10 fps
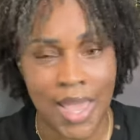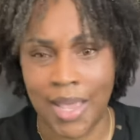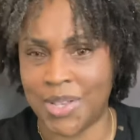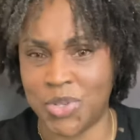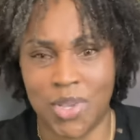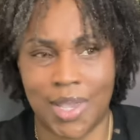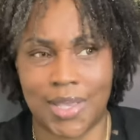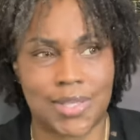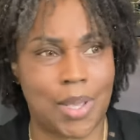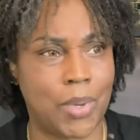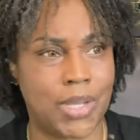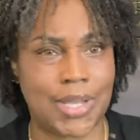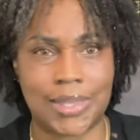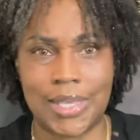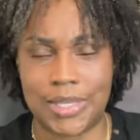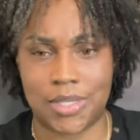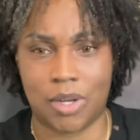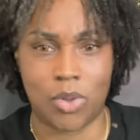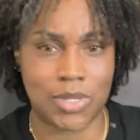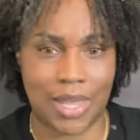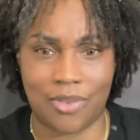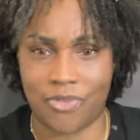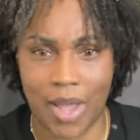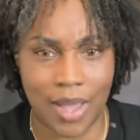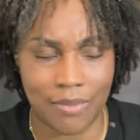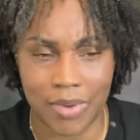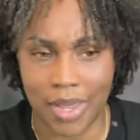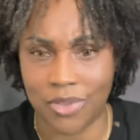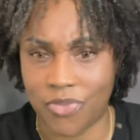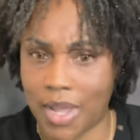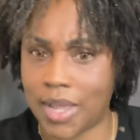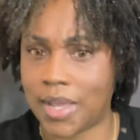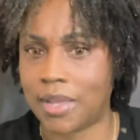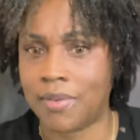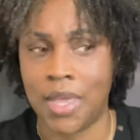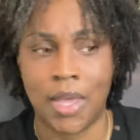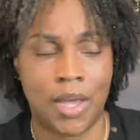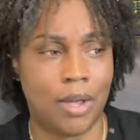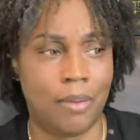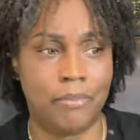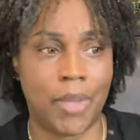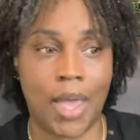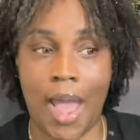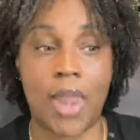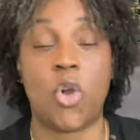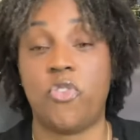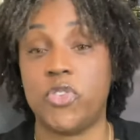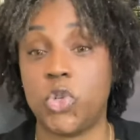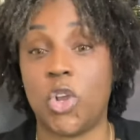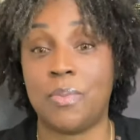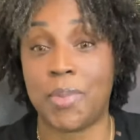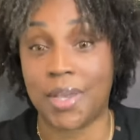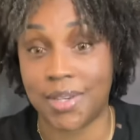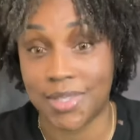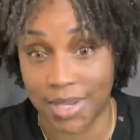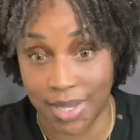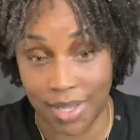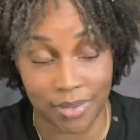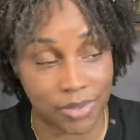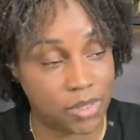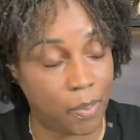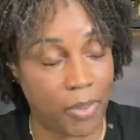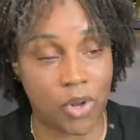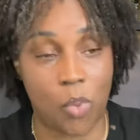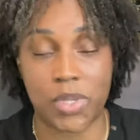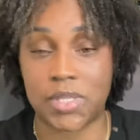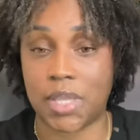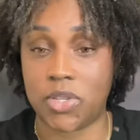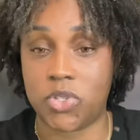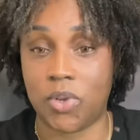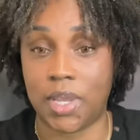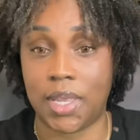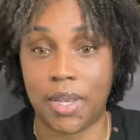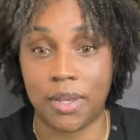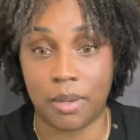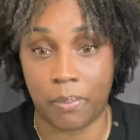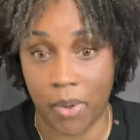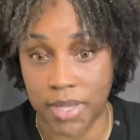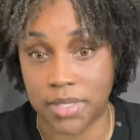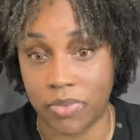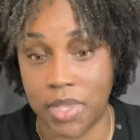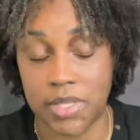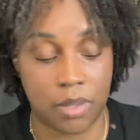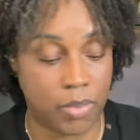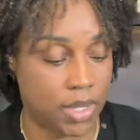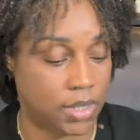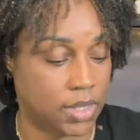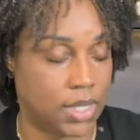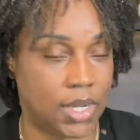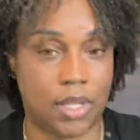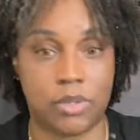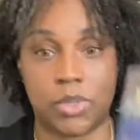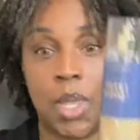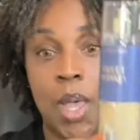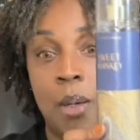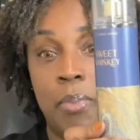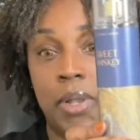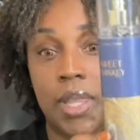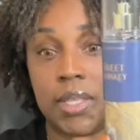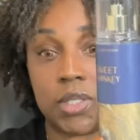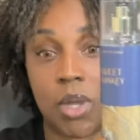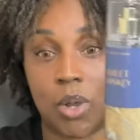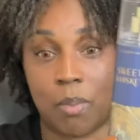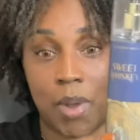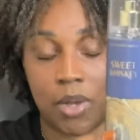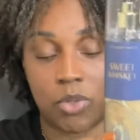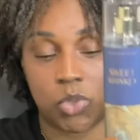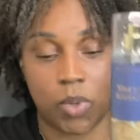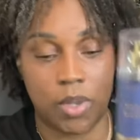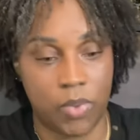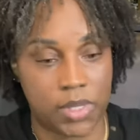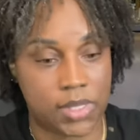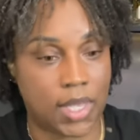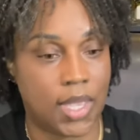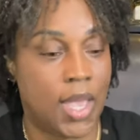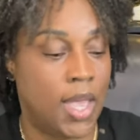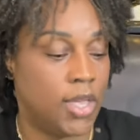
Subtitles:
Because you can get some of these, I think as low as like $5.95. I know for sure it'd be under $10. Depending on what state you're in, the price of these could be under $10. But let's talk about sweet whiskey.